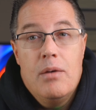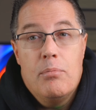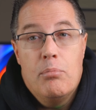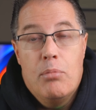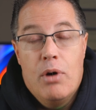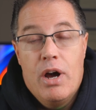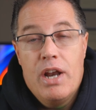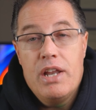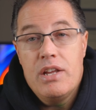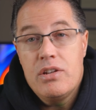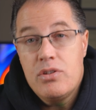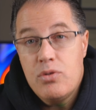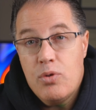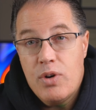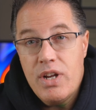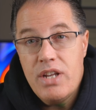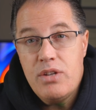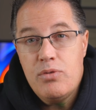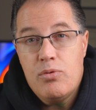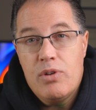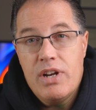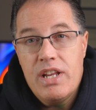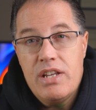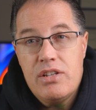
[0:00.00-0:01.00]
But in
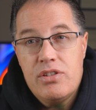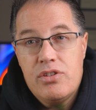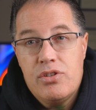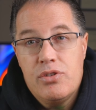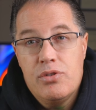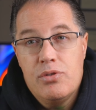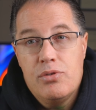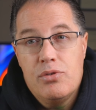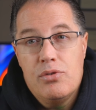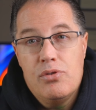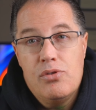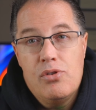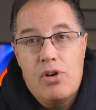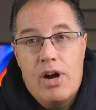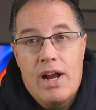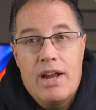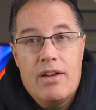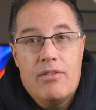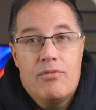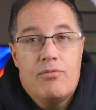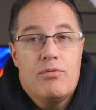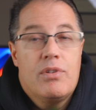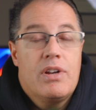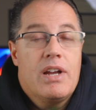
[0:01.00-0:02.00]
2022,
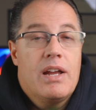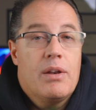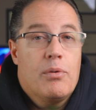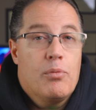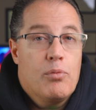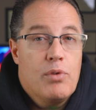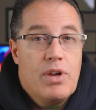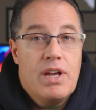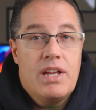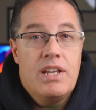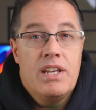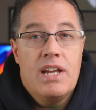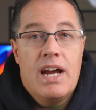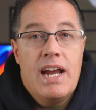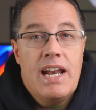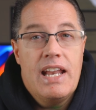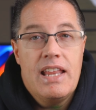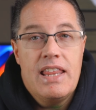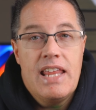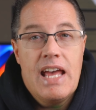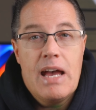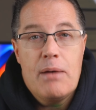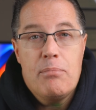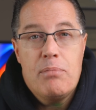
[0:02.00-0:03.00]
I kind of
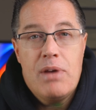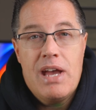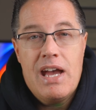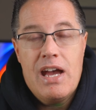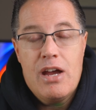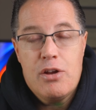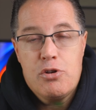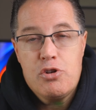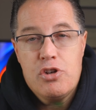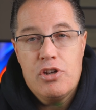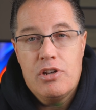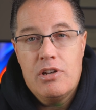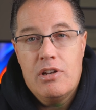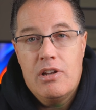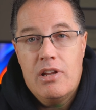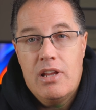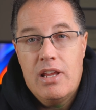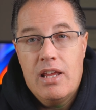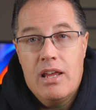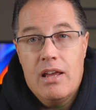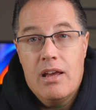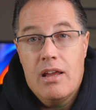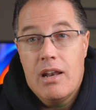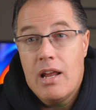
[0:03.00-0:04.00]
reignited that passion,
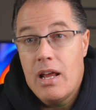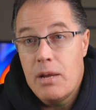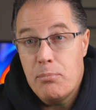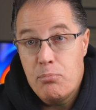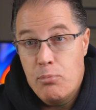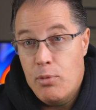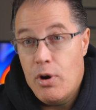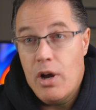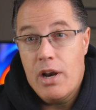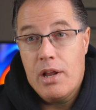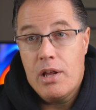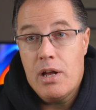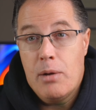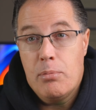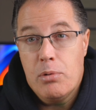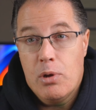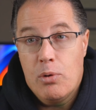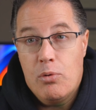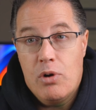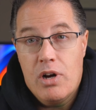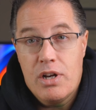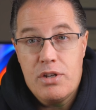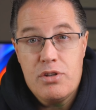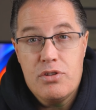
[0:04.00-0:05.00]
and I bought a
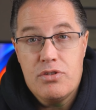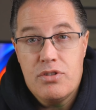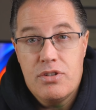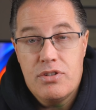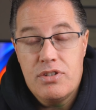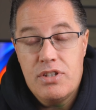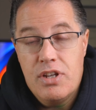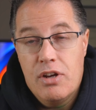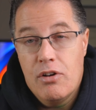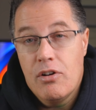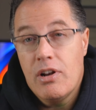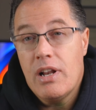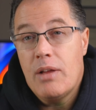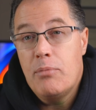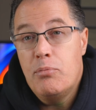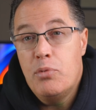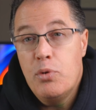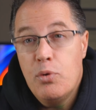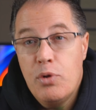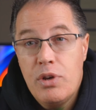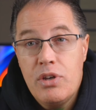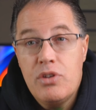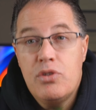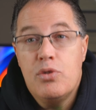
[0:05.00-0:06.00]
couple of watches this year, and I've
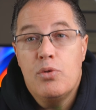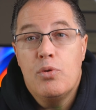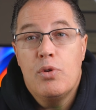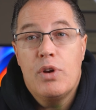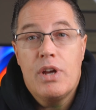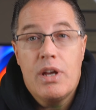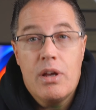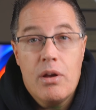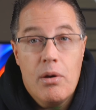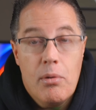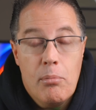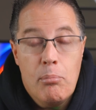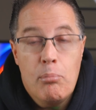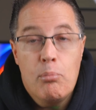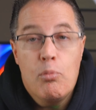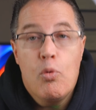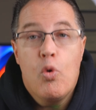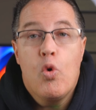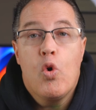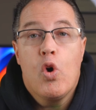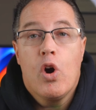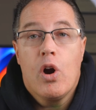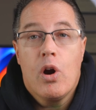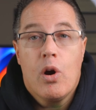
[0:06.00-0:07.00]
been doing
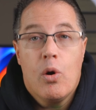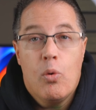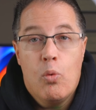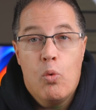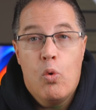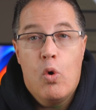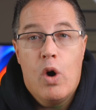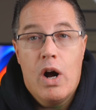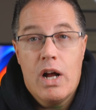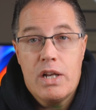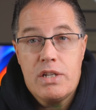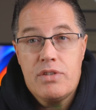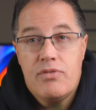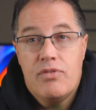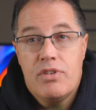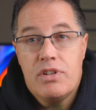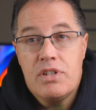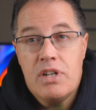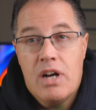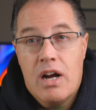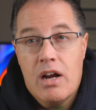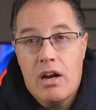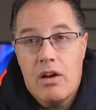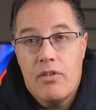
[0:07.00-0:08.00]
more watch
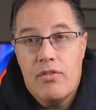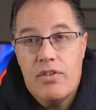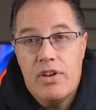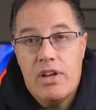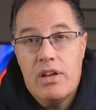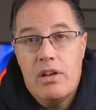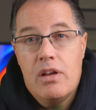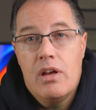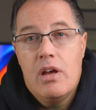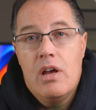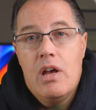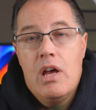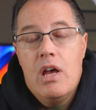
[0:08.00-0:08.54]
photography.